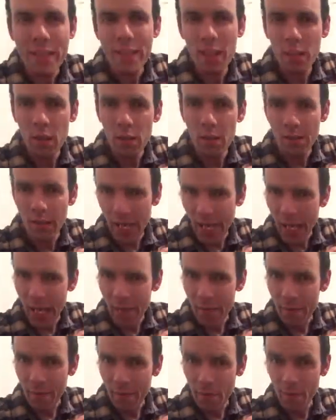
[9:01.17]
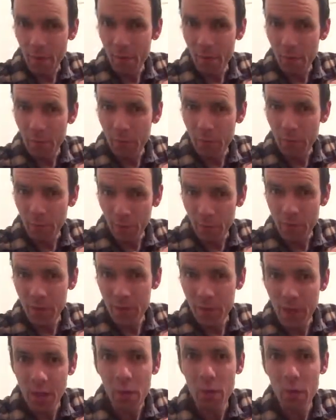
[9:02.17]
deal of care from a
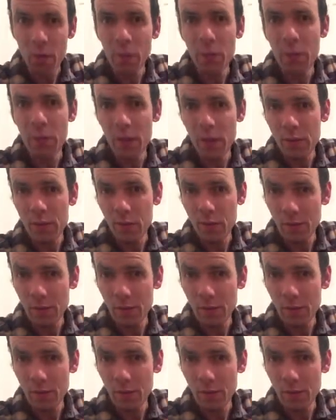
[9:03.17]
skilled luthier to